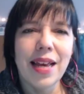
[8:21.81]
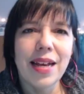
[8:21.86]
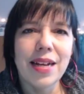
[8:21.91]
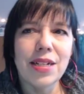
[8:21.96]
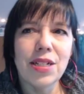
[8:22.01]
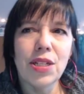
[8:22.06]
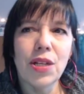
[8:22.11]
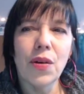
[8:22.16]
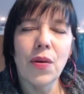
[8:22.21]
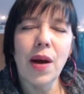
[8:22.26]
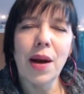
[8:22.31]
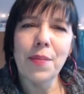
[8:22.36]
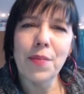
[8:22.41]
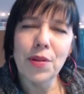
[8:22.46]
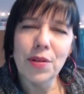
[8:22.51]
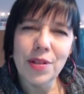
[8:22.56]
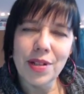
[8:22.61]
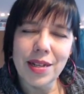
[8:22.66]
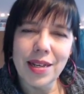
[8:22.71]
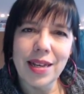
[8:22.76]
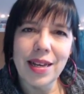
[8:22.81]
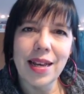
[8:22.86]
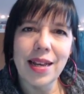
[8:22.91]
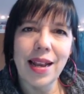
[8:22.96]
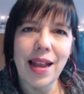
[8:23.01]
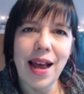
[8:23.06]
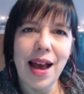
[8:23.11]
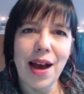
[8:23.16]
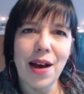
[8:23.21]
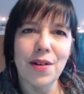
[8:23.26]
And so I'm looking at
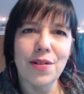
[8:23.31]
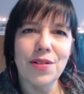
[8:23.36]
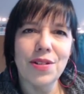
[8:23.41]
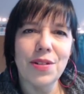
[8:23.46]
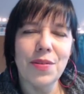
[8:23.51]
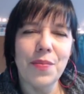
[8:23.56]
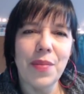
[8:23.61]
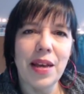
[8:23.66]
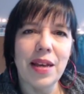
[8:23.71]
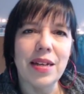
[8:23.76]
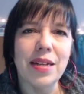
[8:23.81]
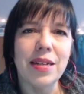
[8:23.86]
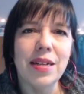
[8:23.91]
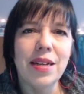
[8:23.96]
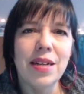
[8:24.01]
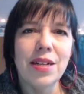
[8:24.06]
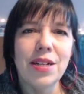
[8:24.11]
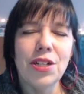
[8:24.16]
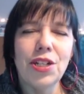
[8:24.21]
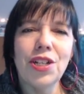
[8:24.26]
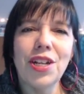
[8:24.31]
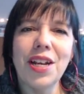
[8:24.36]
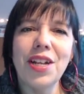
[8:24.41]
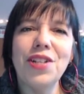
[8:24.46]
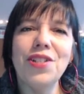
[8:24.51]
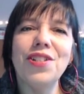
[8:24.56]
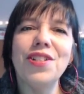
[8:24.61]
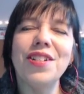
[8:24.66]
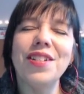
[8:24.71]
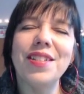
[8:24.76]
how to make
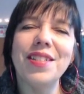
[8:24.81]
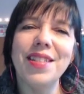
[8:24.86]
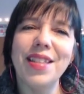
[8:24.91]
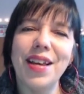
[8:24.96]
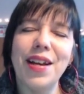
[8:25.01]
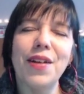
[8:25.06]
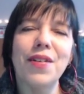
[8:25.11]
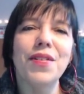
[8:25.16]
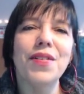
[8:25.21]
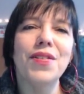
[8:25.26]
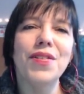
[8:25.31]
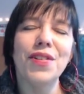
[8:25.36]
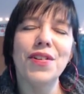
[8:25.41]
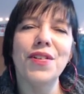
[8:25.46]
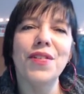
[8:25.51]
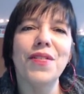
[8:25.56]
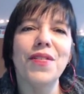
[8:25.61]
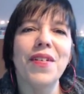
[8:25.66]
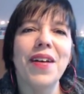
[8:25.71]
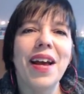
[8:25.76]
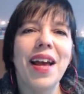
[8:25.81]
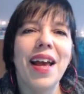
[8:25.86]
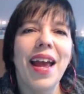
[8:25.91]
changes there too.